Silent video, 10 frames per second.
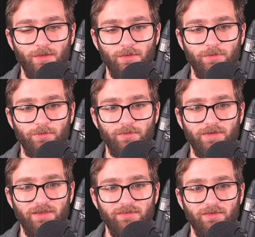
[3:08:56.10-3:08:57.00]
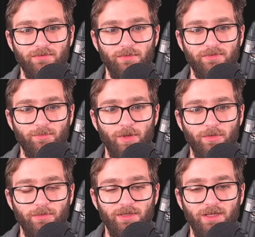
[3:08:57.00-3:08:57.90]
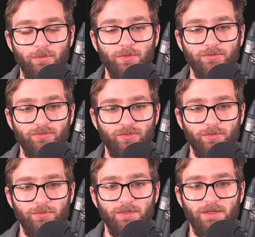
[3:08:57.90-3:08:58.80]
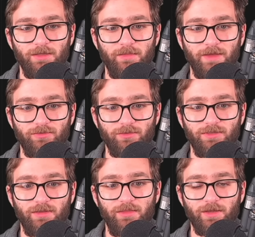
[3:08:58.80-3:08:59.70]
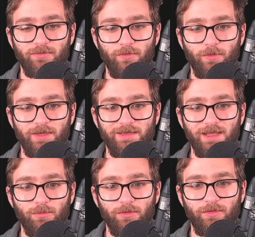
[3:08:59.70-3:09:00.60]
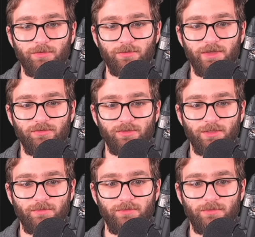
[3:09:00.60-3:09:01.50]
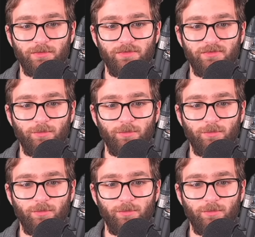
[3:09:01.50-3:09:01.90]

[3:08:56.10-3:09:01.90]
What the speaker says: So if I say service monitor enabled true, that should therefore enable the creation of a service